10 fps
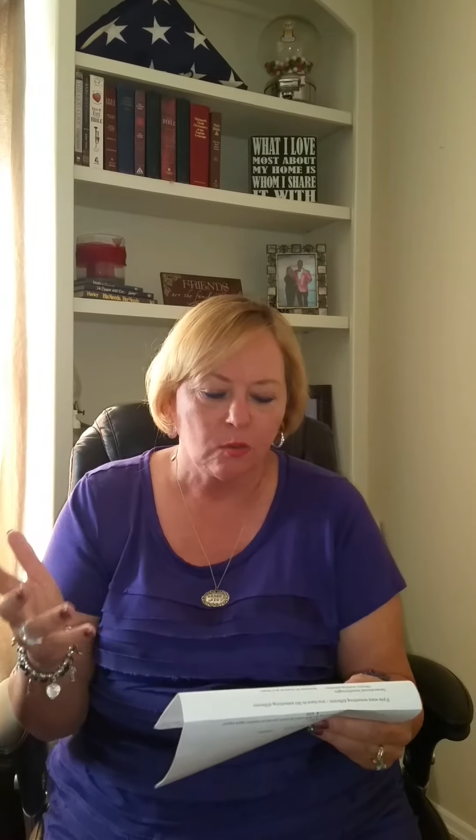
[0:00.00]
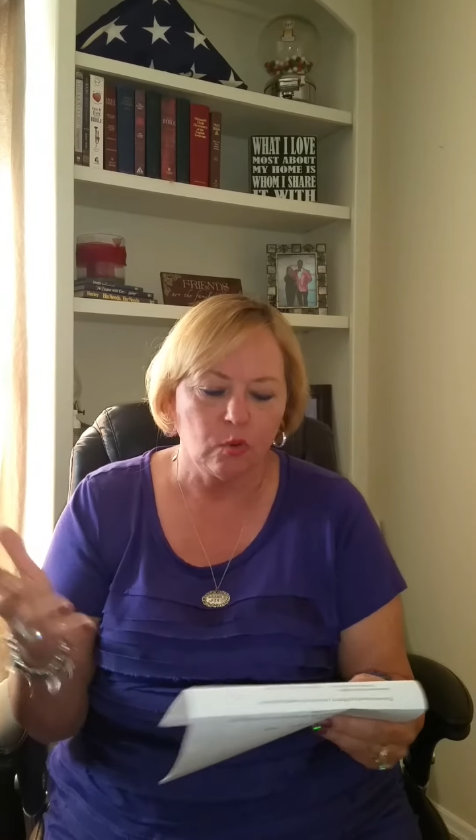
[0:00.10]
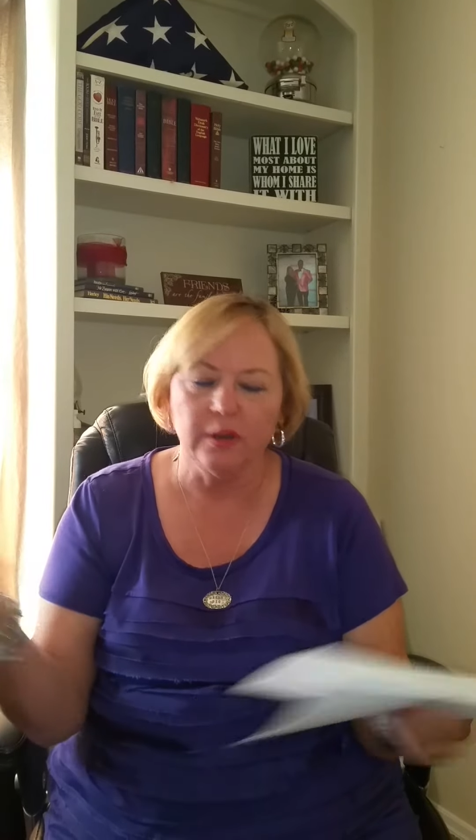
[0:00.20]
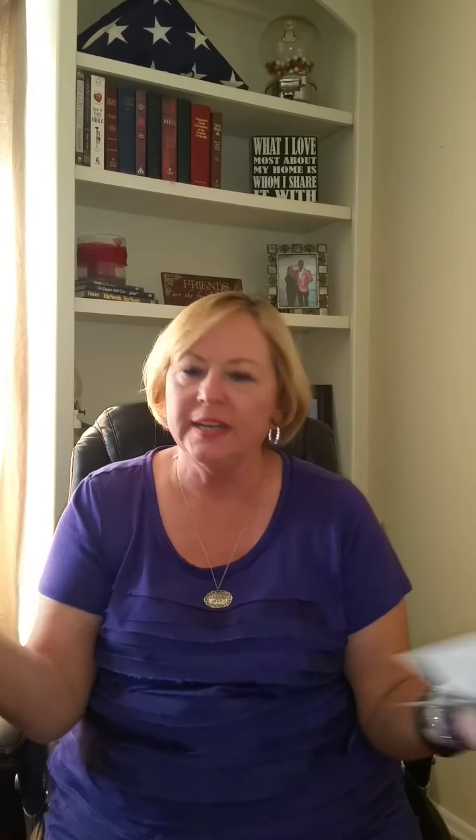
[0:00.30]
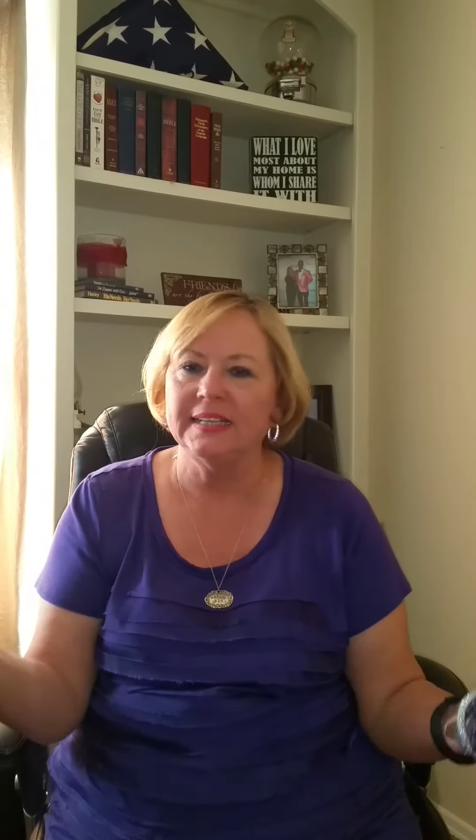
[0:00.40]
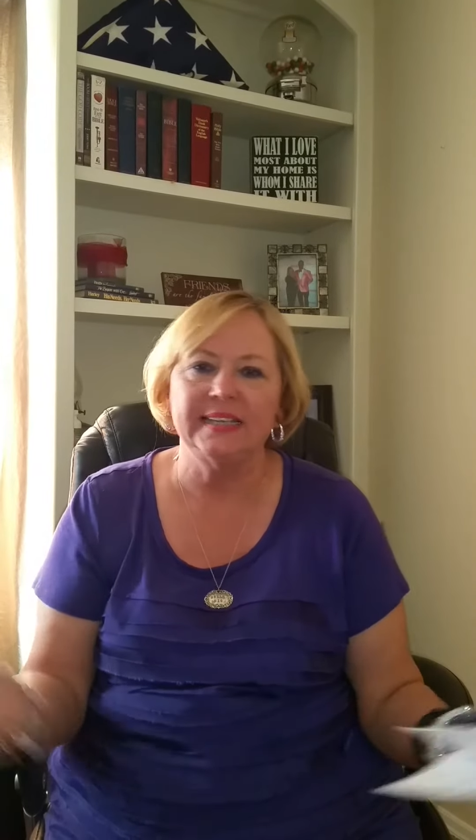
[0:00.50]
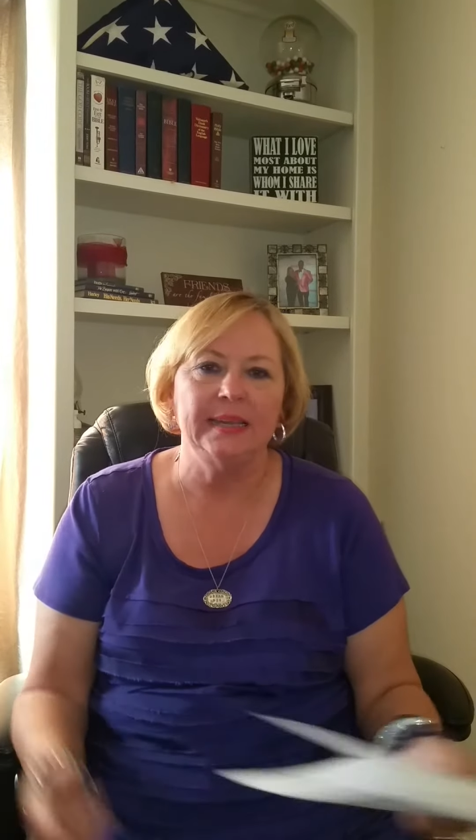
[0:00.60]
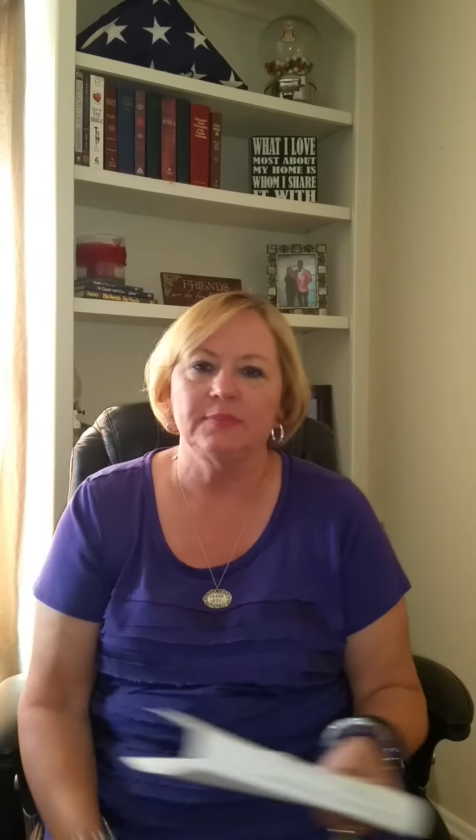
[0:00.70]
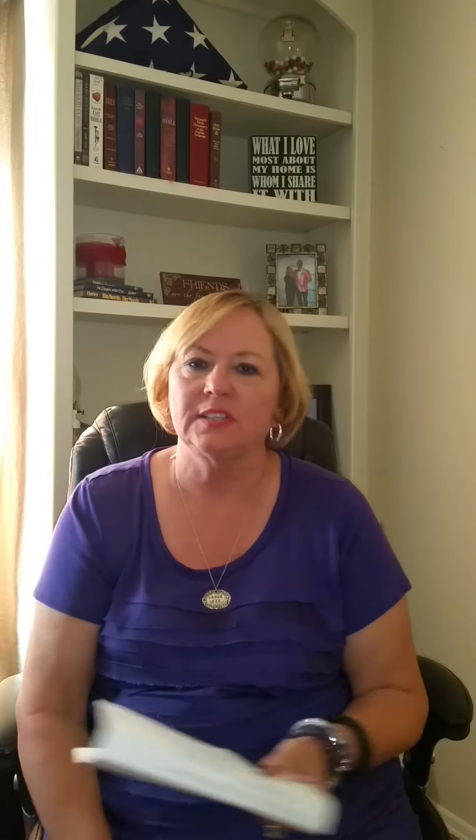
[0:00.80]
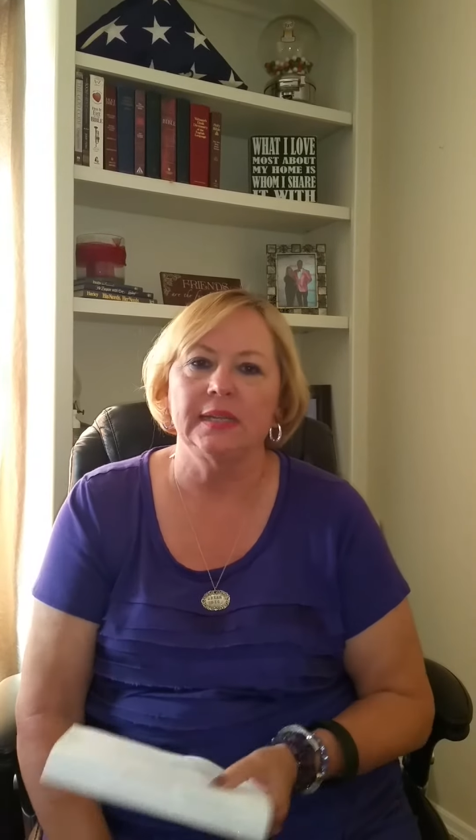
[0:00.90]
we're in a
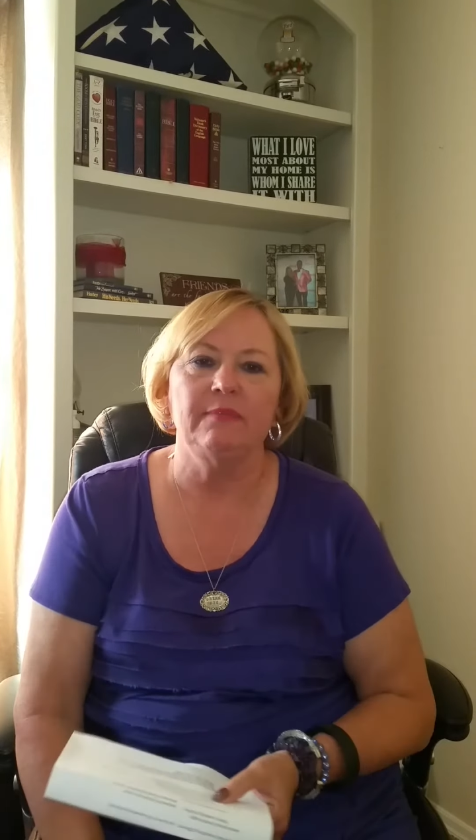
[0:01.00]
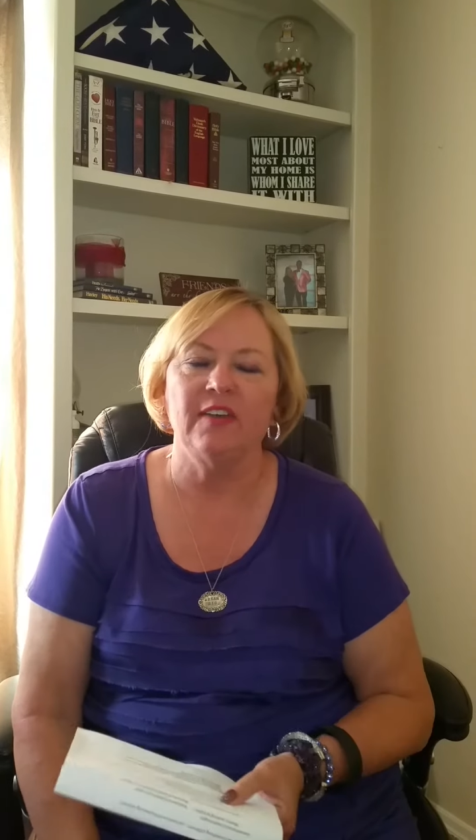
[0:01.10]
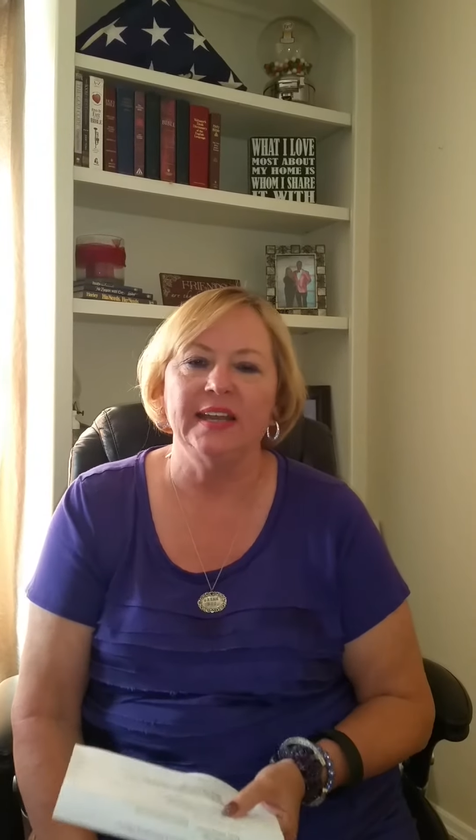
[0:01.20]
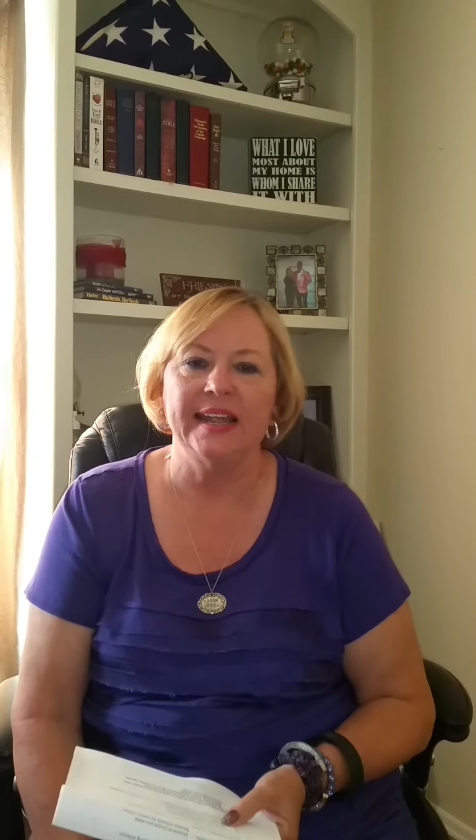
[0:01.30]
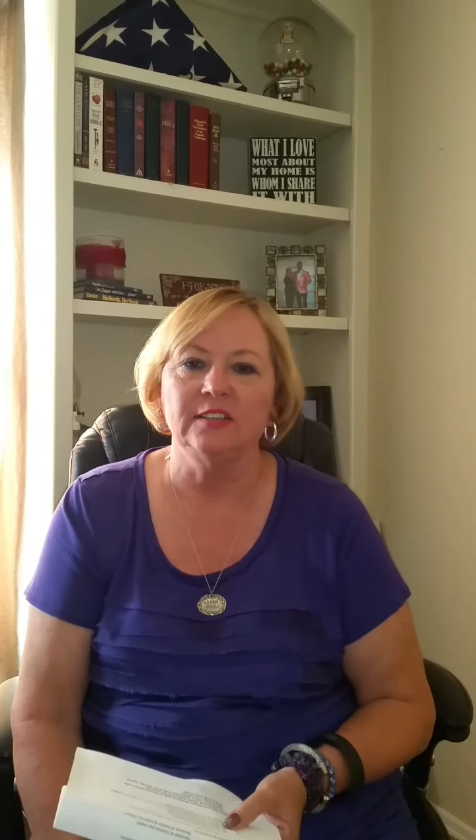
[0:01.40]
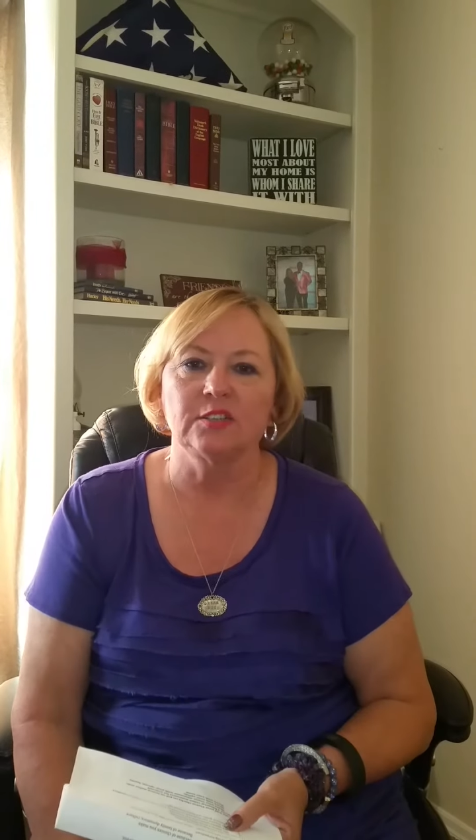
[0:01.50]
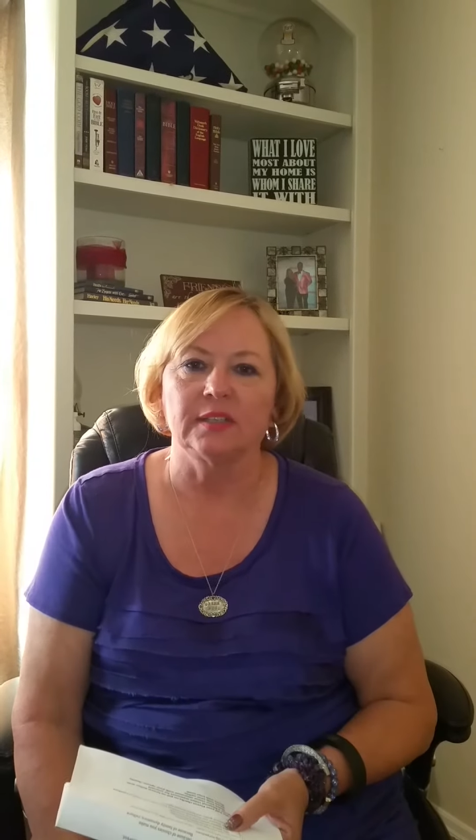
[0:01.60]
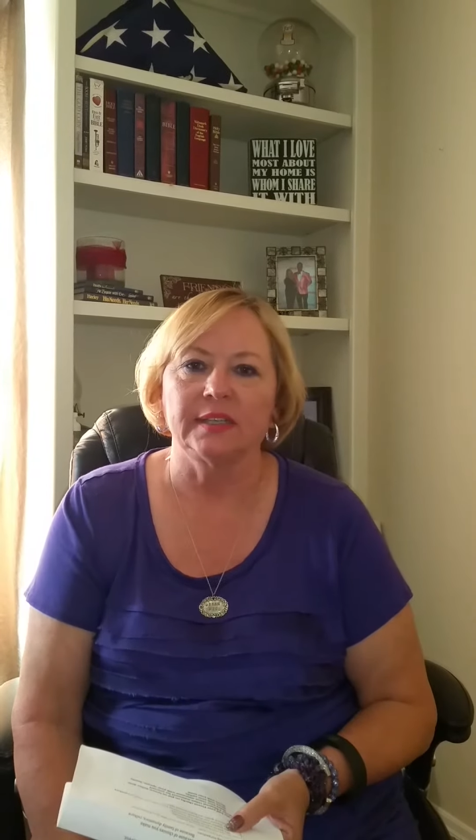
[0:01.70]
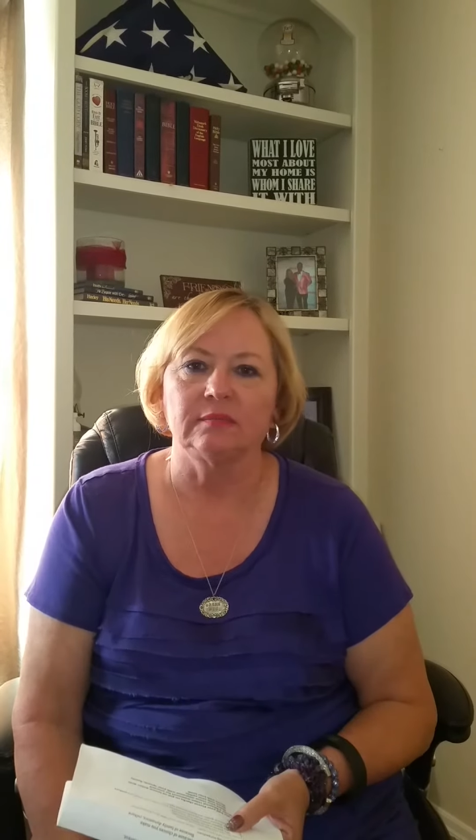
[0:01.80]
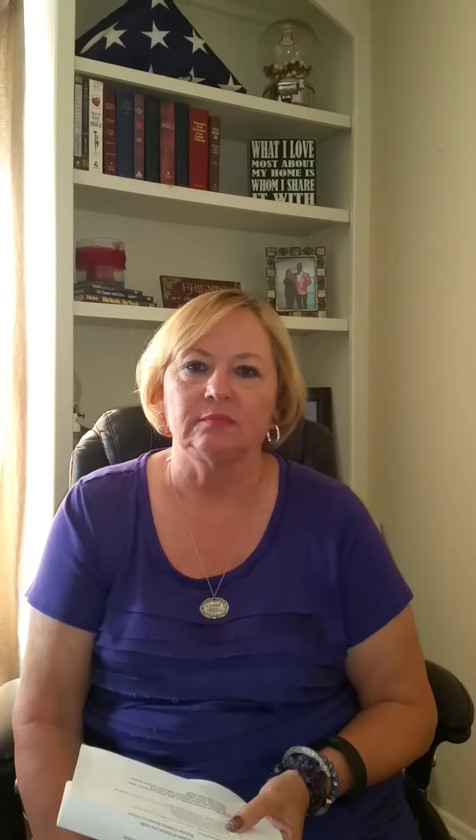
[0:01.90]
deep sleep financially.